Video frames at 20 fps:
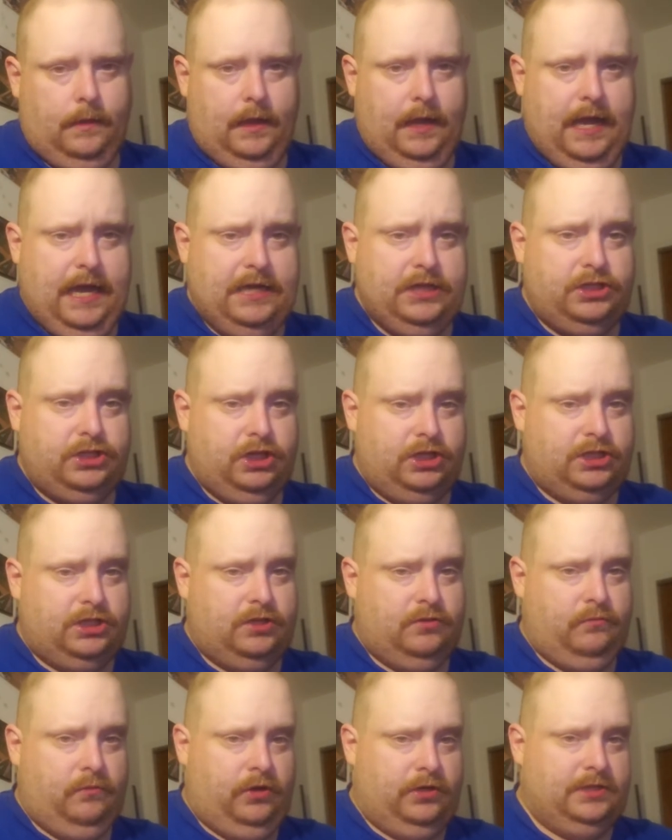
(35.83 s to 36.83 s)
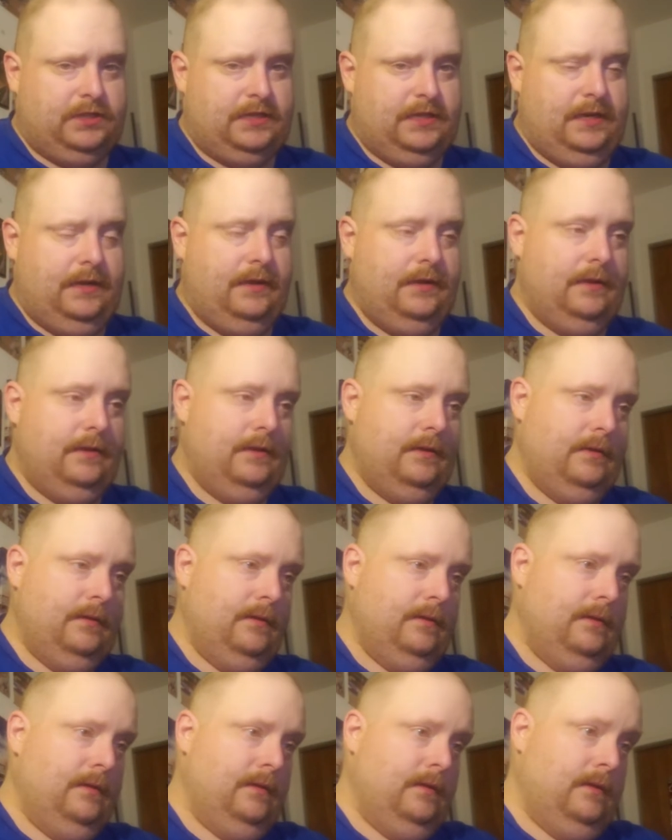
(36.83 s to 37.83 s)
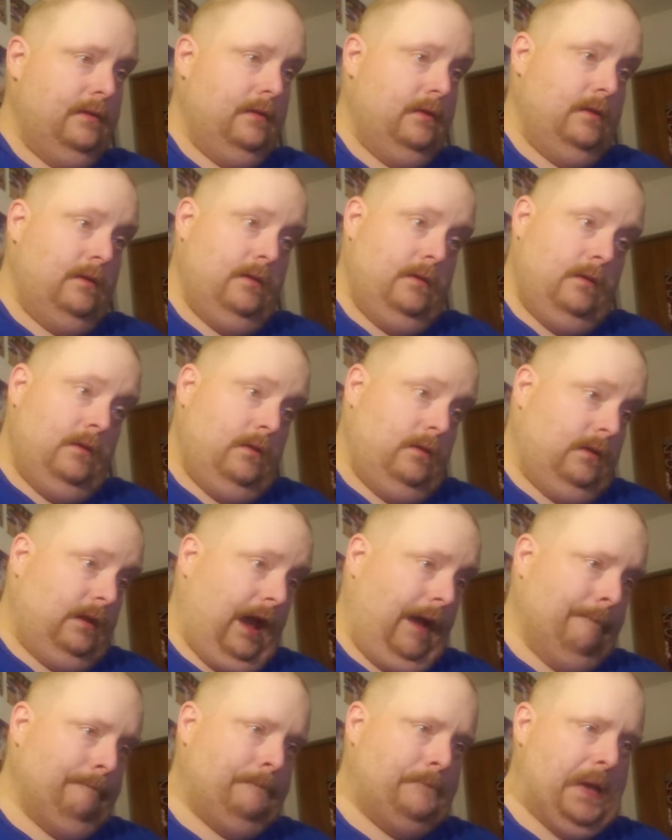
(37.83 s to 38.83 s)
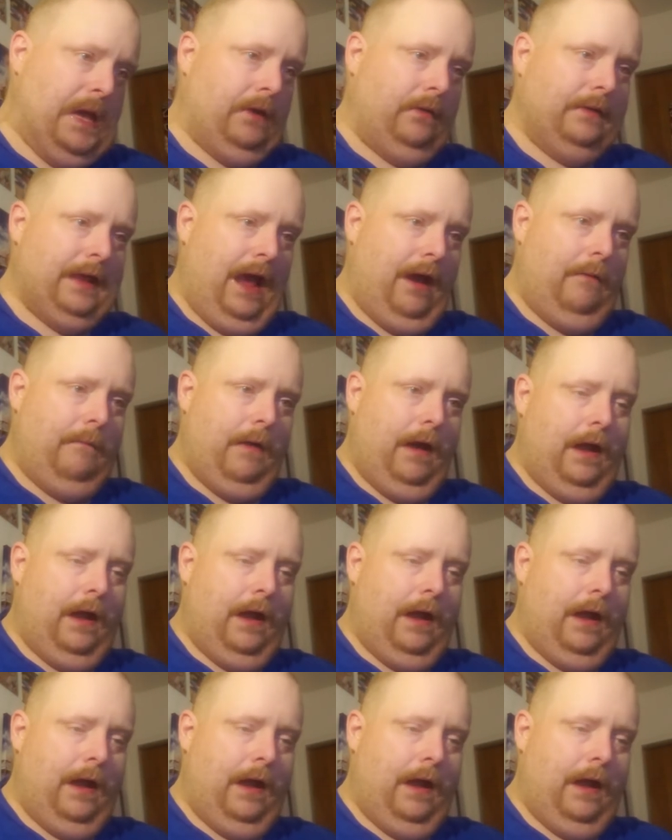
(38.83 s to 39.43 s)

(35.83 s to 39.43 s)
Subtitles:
as Justin Wilson got bailed out